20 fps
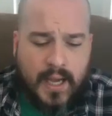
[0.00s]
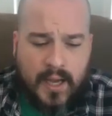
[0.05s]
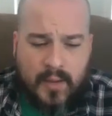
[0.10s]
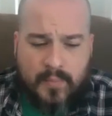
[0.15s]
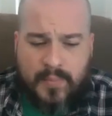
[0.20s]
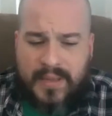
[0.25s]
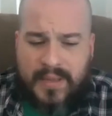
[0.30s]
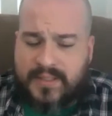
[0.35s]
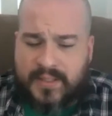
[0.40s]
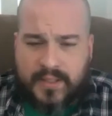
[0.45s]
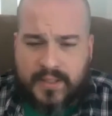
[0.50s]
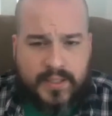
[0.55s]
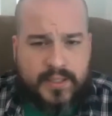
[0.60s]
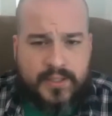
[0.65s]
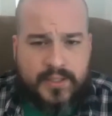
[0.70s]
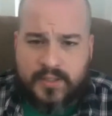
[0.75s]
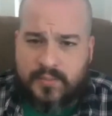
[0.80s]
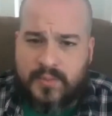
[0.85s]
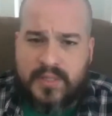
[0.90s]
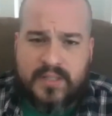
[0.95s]
Basically, it
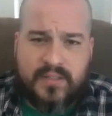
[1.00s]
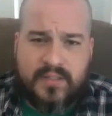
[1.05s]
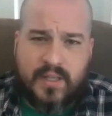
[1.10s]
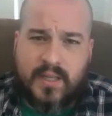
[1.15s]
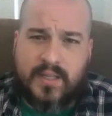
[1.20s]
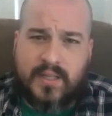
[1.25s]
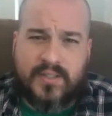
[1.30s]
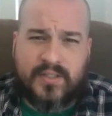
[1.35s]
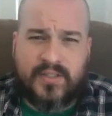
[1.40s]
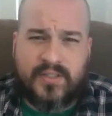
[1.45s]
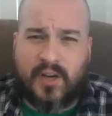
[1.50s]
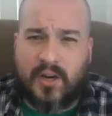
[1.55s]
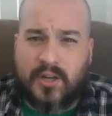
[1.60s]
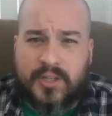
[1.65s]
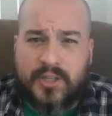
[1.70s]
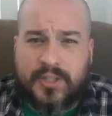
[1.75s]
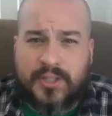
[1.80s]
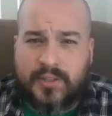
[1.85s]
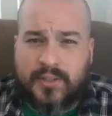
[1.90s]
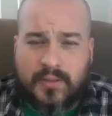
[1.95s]
just means that it's
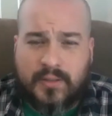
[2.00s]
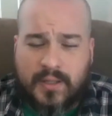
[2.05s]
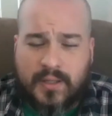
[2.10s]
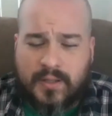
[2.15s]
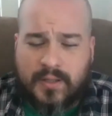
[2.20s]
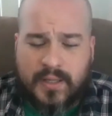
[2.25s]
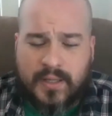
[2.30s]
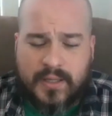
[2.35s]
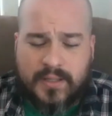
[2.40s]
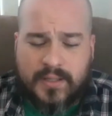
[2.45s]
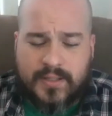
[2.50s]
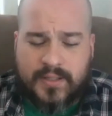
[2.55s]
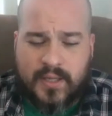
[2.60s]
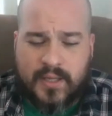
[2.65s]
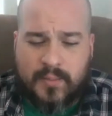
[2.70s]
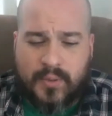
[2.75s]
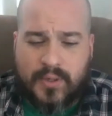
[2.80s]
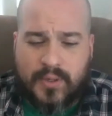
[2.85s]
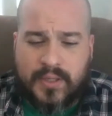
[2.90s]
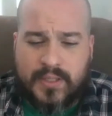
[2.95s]
starch that is
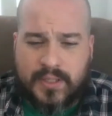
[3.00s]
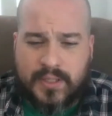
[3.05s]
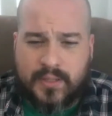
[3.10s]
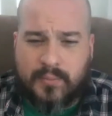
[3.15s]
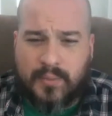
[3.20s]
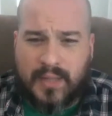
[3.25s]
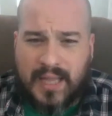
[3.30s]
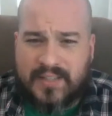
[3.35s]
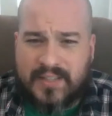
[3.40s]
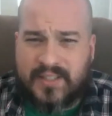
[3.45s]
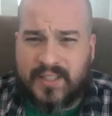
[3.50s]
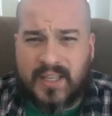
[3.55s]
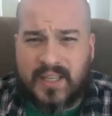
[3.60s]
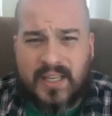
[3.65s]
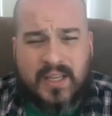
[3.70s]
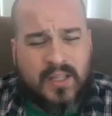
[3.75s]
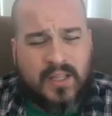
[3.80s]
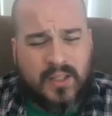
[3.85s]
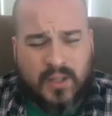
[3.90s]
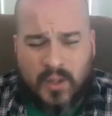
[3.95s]
put into the plastic.
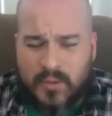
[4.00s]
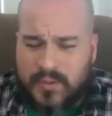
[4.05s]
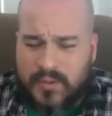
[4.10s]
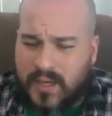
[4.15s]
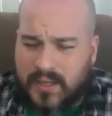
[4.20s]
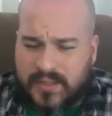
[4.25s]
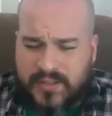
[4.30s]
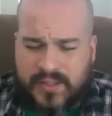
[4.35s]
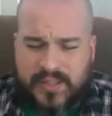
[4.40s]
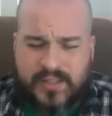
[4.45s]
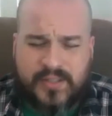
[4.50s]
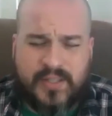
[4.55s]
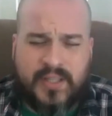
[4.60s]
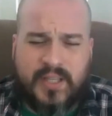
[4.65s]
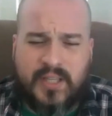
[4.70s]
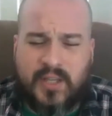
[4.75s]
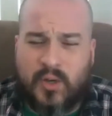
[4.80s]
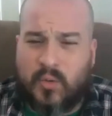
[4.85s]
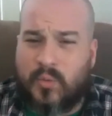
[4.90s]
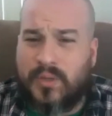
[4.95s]
Low
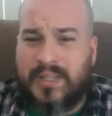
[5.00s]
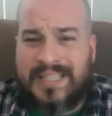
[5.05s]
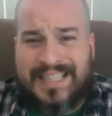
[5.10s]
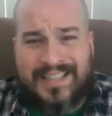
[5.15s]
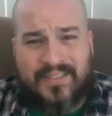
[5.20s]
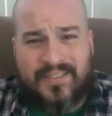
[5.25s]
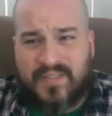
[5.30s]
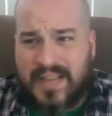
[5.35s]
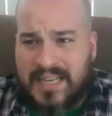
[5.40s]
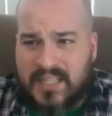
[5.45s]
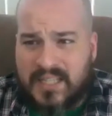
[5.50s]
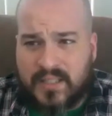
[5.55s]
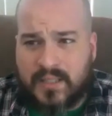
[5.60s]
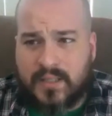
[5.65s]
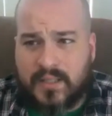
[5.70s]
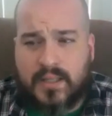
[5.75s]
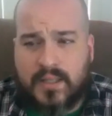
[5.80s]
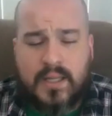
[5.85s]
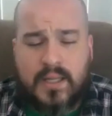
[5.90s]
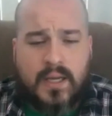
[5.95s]
toxicity, you don't really need
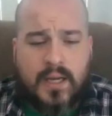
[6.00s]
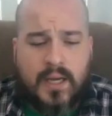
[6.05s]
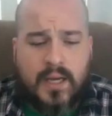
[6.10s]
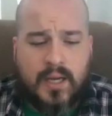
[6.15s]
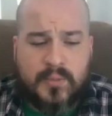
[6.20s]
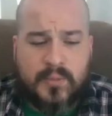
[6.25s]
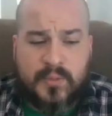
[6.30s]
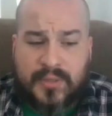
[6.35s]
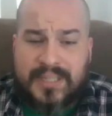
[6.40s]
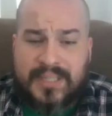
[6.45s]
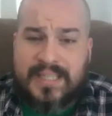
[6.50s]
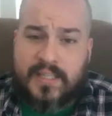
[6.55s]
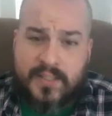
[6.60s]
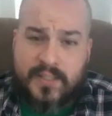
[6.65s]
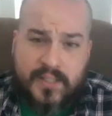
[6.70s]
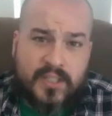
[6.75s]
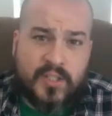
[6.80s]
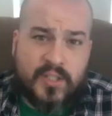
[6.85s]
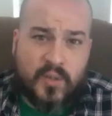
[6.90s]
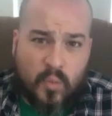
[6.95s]
venting. It's pretty
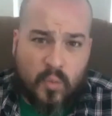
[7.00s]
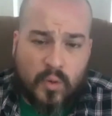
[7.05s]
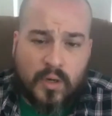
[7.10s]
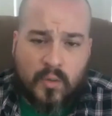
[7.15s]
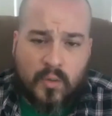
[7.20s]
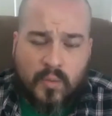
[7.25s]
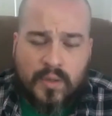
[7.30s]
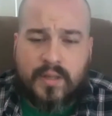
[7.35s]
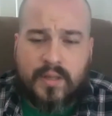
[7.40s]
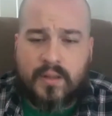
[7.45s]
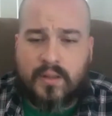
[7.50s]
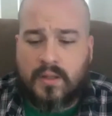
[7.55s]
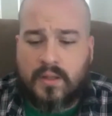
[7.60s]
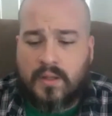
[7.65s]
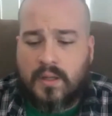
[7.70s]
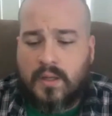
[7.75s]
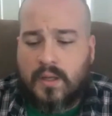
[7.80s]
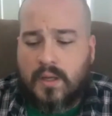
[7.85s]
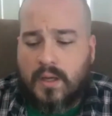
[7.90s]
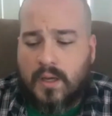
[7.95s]
easy to work with.
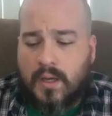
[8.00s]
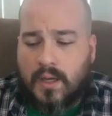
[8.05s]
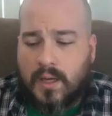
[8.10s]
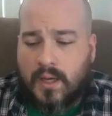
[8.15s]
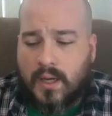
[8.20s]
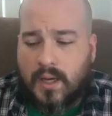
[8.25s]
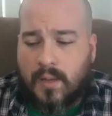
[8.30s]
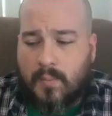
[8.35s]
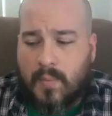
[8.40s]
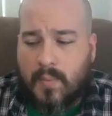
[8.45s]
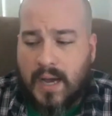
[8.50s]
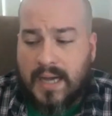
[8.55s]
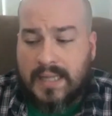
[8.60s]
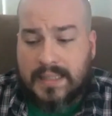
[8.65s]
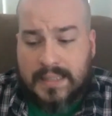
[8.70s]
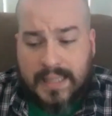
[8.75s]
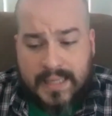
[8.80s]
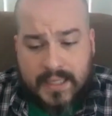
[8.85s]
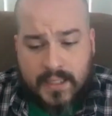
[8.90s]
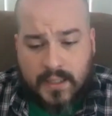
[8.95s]
I
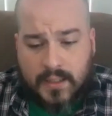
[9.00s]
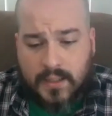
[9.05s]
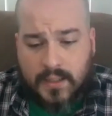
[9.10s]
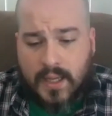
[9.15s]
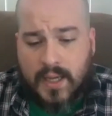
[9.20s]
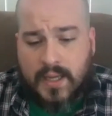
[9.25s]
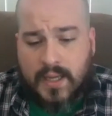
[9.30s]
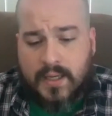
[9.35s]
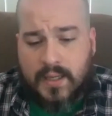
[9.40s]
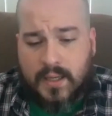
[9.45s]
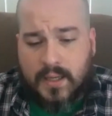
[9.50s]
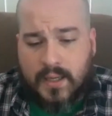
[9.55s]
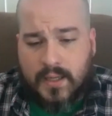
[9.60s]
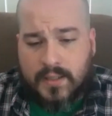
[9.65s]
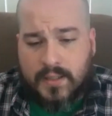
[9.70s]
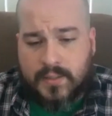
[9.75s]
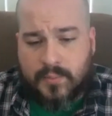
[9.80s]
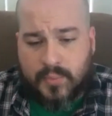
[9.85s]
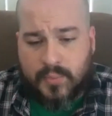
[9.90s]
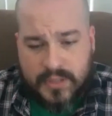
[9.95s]
like it a lot
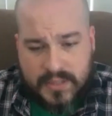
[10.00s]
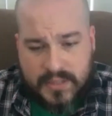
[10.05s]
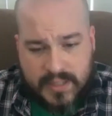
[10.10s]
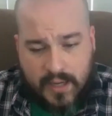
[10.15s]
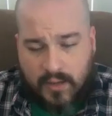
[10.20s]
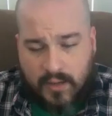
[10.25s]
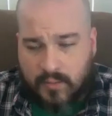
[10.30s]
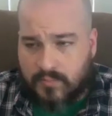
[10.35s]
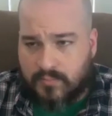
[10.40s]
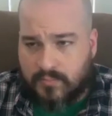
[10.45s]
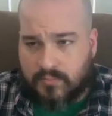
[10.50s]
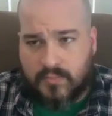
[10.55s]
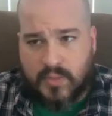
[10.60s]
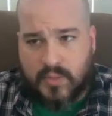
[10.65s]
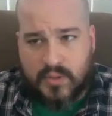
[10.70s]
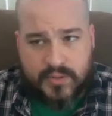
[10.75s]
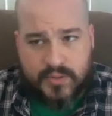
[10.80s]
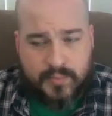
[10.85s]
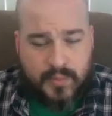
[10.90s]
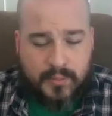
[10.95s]
to print out.
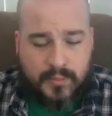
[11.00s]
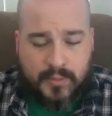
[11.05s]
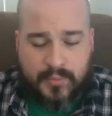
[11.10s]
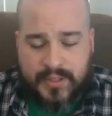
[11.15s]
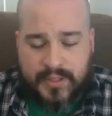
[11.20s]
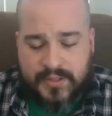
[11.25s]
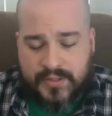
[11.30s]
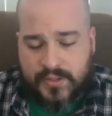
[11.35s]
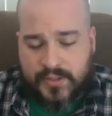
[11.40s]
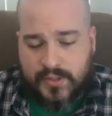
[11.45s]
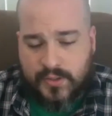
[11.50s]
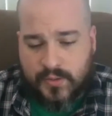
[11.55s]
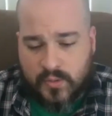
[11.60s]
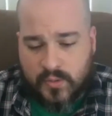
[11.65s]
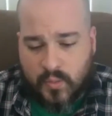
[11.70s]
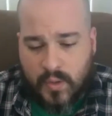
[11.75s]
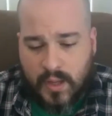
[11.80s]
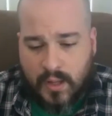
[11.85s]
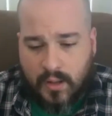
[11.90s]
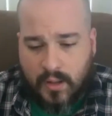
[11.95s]
Most public places do
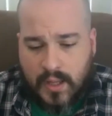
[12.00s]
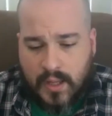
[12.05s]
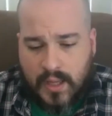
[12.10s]
as well.